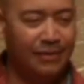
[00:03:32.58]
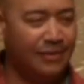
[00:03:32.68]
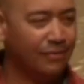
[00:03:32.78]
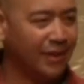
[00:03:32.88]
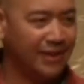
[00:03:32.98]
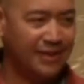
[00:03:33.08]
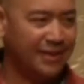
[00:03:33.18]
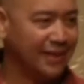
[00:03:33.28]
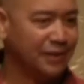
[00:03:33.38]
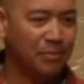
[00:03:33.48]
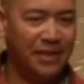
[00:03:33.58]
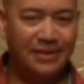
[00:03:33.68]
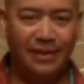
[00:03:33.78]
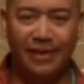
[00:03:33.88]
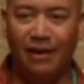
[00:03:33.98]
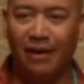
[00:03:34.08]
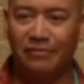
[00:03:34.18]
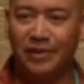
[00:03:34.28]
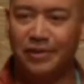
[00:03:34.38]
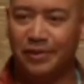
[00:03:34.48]
wanted to take some things out of the
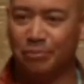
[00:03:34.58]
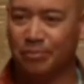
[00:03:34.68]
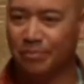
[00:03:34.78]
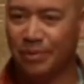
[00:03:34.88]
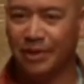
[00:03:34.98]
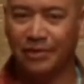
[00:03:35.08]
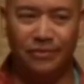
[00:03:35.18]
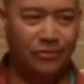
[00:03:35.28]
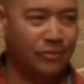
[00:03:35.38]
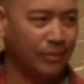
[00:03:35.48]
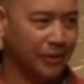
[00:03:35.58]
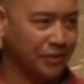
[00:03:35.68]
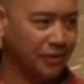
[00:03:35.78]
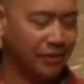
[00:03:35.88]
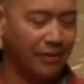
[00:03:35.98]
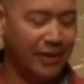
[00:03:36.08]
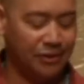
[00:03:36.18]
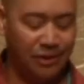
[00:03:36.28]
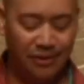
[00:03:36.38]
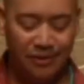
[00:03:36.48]
office and put it in storage in the
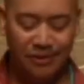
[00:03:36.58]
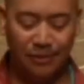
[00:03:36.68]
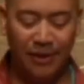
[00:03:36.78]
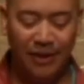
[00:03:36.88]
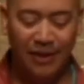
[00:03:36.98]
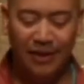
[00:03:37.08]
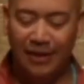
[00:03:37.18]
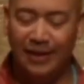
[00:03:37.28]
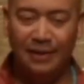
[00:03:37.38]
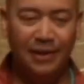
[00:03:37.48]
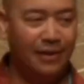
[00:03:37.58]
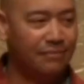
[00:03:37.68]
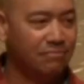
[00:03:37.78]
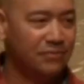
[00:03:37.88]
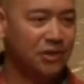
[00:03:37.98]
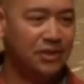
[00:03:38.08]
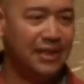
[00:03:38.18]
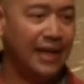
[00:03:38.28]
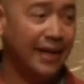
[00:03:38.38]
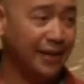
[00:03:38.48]
garage. So she
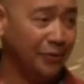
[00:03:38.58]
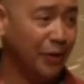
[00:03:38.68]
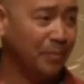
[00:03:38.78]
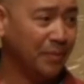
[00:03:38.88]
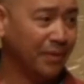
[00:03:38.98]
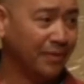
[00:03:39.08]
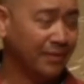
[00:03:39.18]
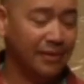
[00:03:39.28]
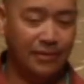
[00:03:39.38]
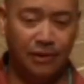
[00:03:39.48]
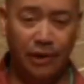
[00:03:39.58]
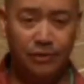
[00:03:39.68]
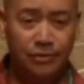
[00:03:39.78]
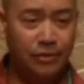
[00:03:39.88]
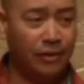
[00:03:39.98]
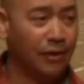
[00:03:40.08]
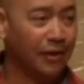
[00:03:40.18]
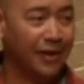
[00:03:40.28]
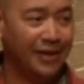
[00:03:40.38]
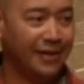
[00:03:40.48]
said, "Hey, can you help me with this?" And he's like, "Yeah, sure."
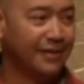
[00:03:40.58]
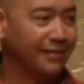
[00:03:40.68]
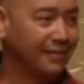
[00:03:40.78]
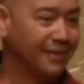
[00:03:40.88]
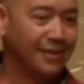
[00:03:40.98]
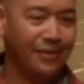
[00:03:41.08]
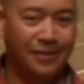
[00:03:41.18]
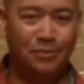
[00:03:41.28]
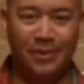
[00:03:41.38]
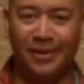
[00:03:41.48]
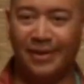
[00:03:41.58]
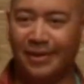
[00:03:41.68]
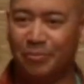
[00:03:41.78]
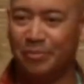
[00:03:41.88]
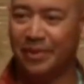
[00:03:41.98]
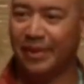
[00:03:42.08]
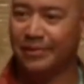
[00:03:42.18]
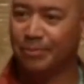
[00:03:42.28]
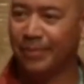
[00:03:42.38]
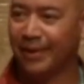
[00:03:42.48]
And he did all this work and put things
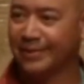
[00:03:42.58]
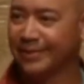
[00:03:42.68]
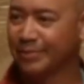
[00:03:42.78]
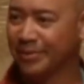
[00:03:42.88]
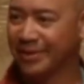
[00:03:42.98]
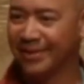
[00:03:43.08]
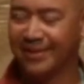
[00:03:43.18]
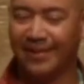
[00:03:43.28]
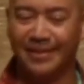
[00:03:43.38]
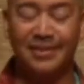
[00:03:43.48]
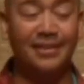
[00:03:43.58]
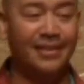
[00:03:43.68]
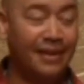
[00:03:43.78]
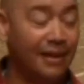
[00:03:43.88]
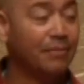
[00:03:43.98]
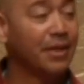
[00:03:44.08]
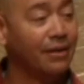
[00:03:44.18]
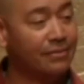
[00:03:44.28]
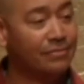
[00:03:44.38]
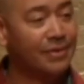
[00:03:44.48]
in boxes, put it in the garage. And I'm like,
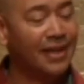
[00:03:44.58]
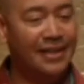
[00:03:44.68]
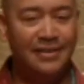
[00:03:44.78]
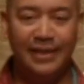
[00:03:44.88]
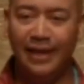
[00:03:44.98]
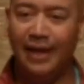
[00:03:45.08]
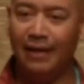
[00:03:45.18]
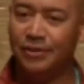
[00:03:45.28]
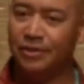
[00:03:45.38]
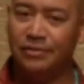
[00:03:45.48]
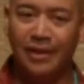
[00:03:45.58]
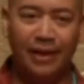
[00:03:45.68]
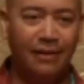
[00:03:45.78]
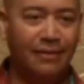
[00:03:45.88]
"Oh," and he's like, "Yeah, I was just like,